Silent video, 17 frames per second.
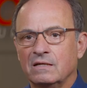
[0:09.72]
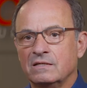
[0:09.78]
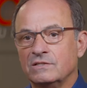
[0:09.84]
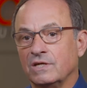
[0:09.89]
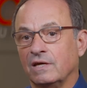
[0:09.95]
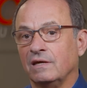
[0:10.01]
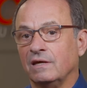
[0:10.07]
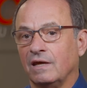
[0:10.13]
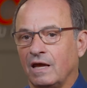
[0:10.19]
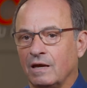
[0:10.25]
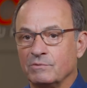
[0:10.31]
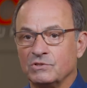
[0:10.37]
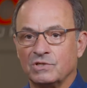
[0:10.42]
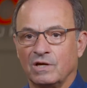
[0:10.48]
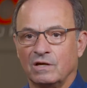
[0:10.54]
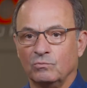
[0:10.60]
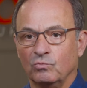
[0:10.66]
say,
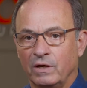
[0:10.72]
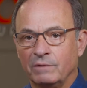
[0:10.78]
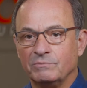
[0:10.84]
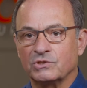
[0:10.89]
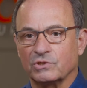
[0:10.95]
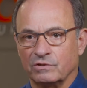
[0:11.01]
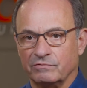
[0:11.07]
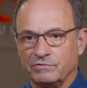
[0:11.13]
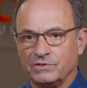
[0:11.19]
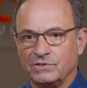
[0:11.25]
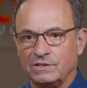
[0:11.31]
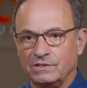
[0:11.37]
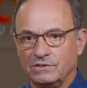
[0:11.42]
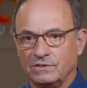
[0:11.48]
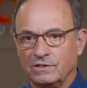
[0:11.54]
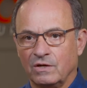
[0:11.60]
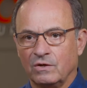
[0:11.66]
Amazon Web
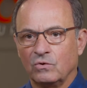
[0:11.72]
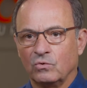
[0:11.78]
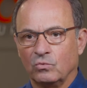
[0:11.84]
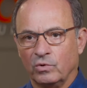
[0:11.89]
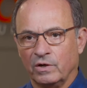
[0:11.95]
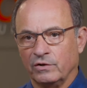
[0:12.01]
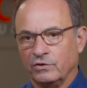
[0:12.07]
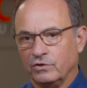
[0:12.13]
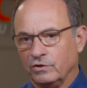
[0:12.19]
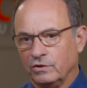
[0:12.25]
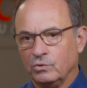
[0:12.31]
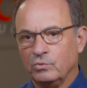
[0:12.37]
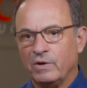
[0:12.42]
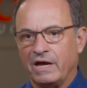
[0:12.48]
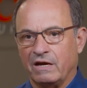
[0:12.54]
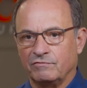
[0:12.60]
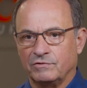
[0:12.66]
Services, where you
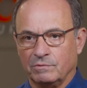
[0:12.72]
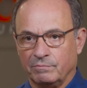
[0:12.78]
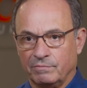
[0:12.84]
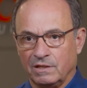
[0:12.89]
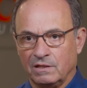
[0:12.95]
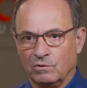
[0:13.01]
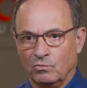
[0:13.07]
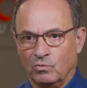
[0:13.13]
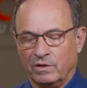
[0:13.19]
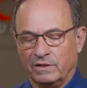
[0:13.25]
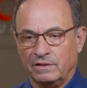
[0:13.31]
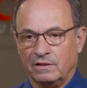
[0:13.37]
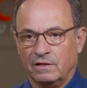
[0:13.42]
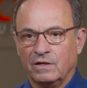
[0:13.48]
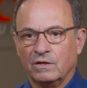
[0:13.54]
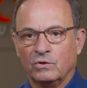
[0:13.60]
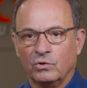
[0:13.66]
have to be the one
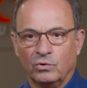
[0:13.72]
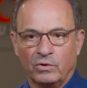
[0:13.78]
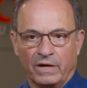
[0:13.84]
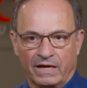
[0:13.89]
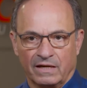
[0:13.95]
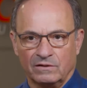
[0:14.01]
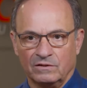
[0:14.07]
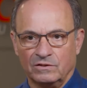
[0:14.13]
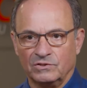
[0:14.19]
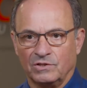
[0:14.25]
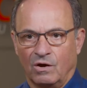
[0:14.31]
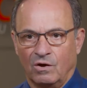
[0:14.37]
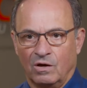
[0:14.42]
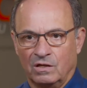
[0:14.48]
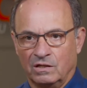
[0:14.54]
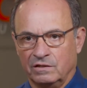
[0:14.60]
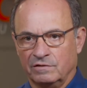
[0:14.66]
who handles
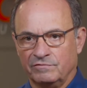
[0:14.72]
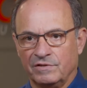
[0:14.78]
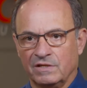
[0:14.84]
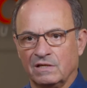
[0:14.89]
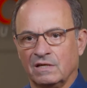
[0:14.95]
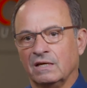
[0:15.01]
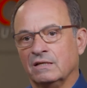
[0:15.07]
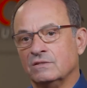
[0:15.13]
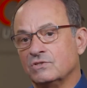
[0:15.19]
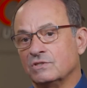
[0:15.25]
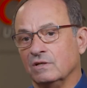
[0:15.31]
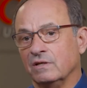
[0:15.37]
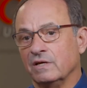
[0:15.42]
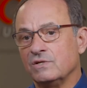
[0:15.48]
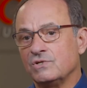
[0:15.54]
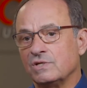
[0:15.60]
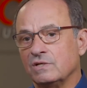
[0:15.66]
all of the
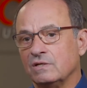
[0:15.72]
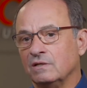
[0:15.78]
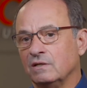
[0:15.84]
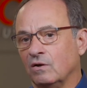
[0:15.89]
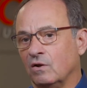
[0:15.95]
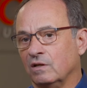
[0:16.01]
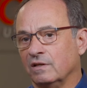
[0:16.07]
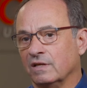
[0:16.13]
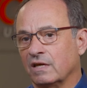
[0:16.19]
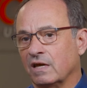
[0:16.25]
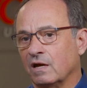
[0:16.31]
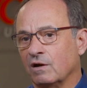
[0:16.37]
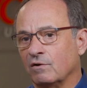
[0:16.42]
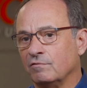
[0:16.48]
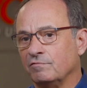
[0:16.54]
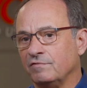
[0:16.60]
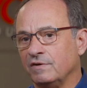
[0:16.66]
installation and all the
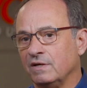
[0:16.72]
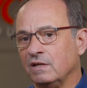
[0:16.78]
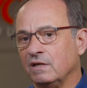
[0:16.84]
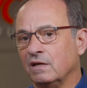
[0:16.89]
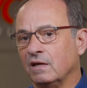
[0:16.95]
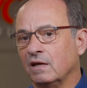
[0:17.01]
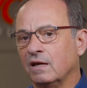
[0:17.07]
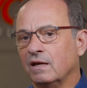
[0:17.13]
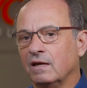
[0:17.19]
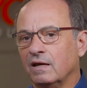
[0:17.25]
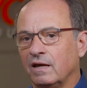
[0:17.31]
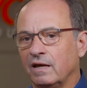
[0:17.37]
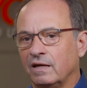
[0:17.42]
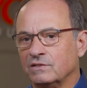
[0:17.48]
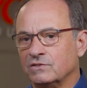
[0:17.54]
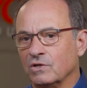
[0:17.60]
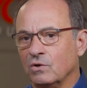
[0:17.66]
care and feeding
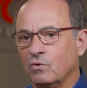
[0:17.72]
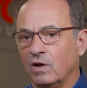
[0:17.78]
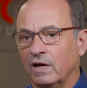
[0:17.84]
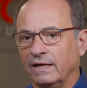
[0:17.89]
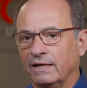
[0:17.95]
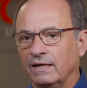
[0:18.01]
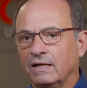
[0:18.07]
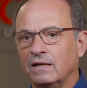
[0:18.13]
and so on.